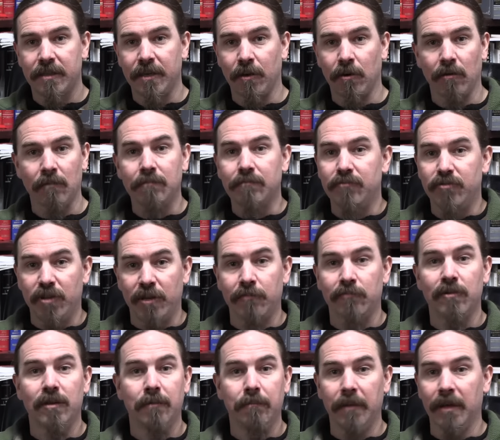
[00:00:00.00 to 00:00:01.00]
They're
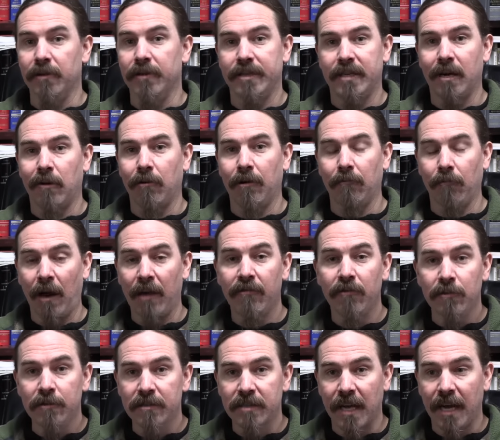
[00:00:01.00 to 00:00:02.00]
generally military
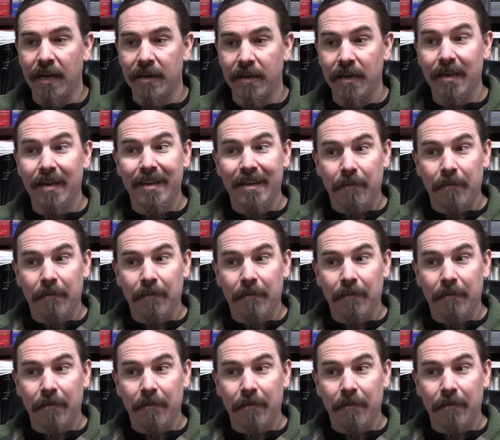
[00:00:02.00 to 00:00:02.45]
rifles, and